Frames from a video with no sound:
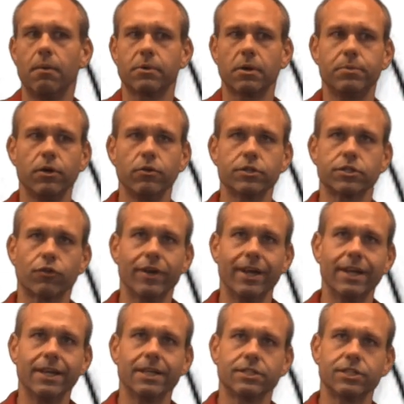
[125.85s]
computer
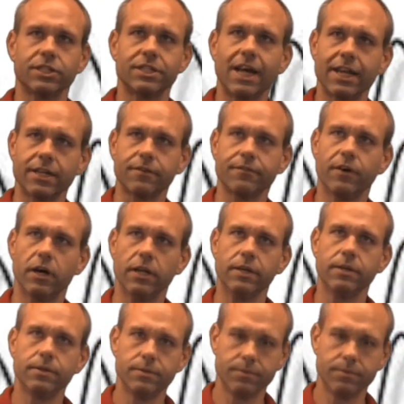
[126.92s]
screen. It's just not as fun.